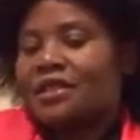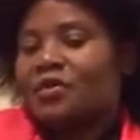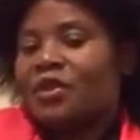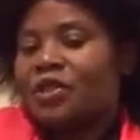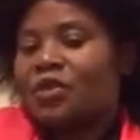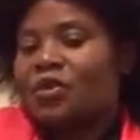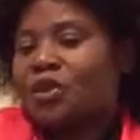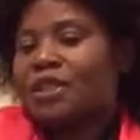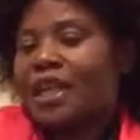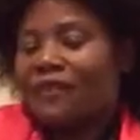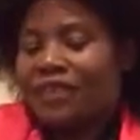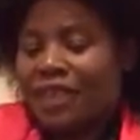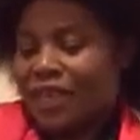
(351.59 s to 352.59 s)
We do not
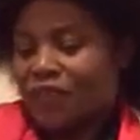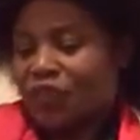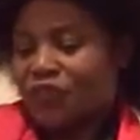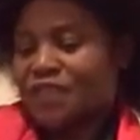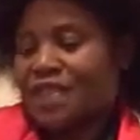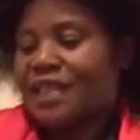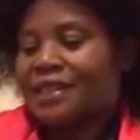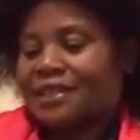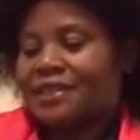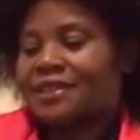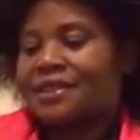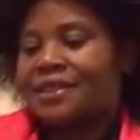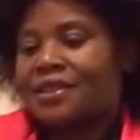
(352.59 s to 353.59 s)
have a head of
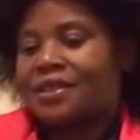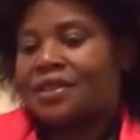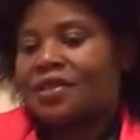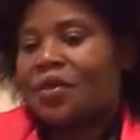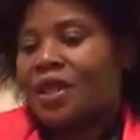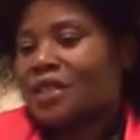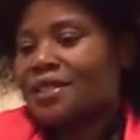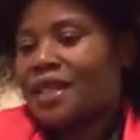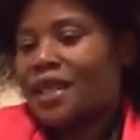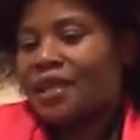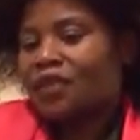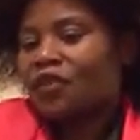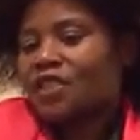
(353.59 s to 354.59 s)
state. Where is the
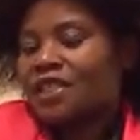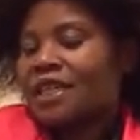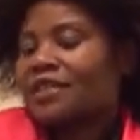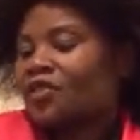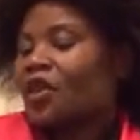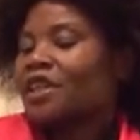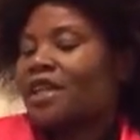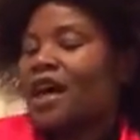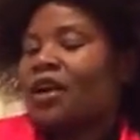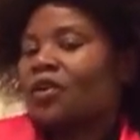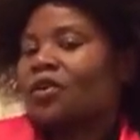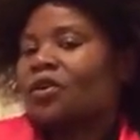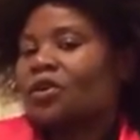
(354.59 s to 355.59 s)
head of state right
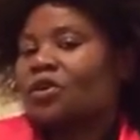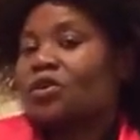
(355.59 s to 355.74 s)
now?